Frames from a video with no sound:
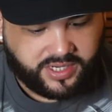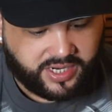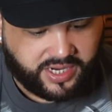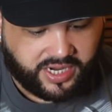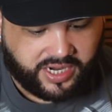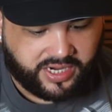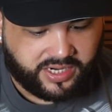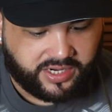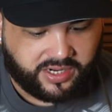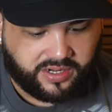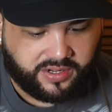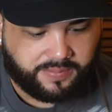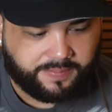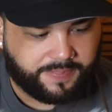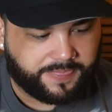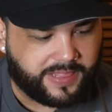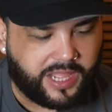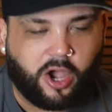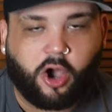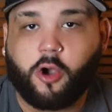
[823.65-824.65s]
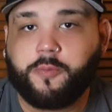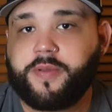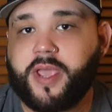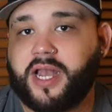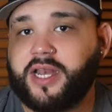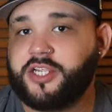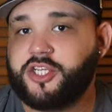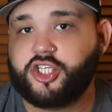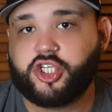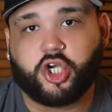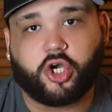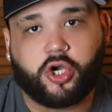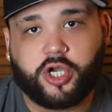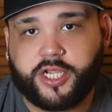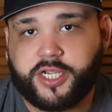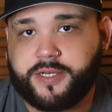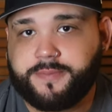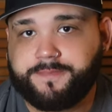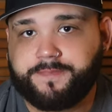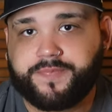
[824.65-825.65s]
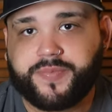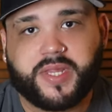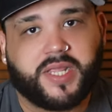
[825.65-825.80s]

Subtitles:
And I hope y'all enjoyed.